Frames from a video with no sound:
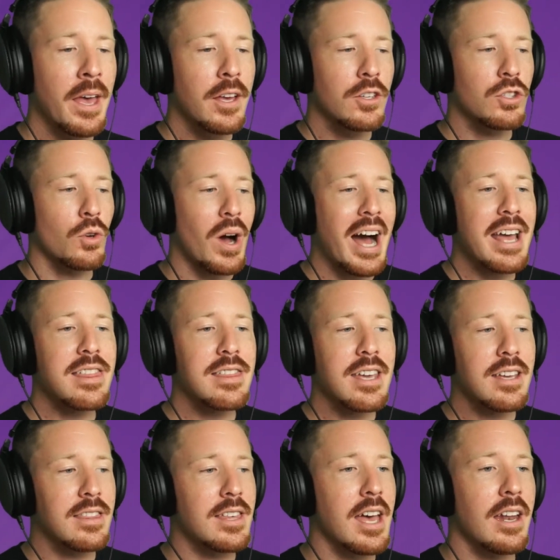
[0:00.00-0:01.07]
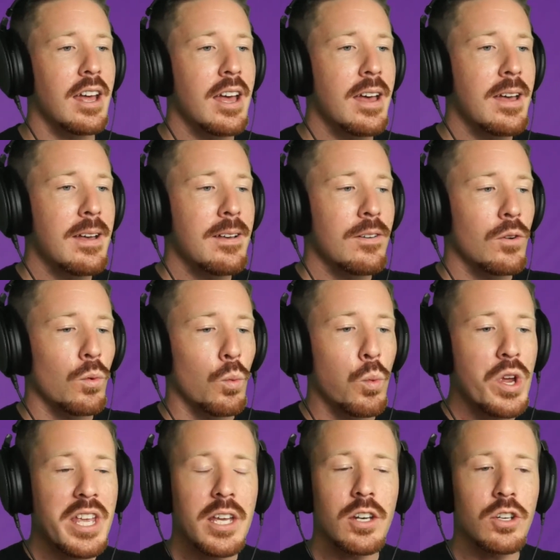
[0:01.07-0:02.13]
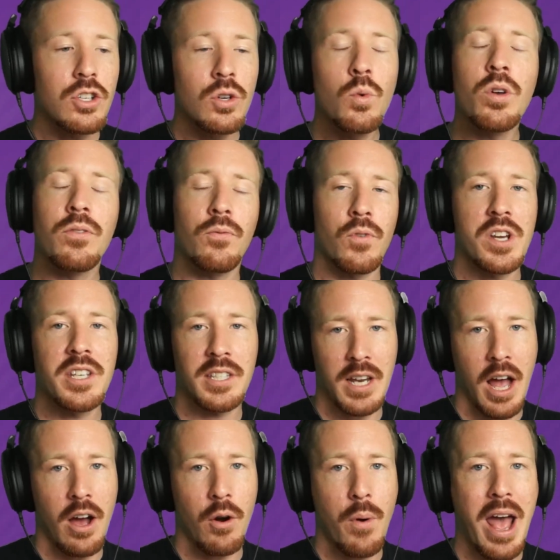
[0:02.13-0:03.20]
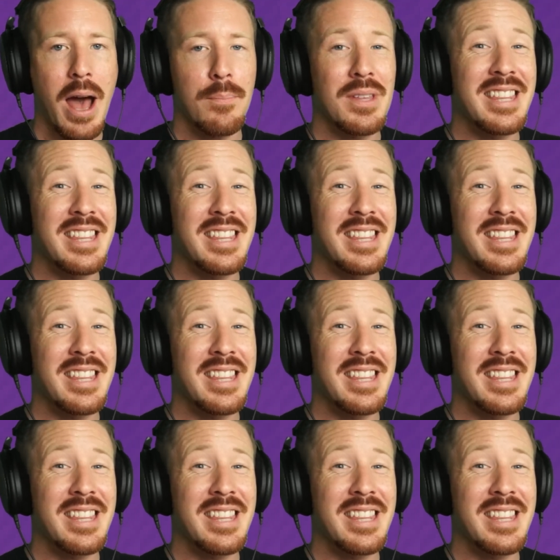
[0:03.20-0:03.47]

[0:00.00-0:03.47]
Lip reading: So I think that we can do with freestyle rap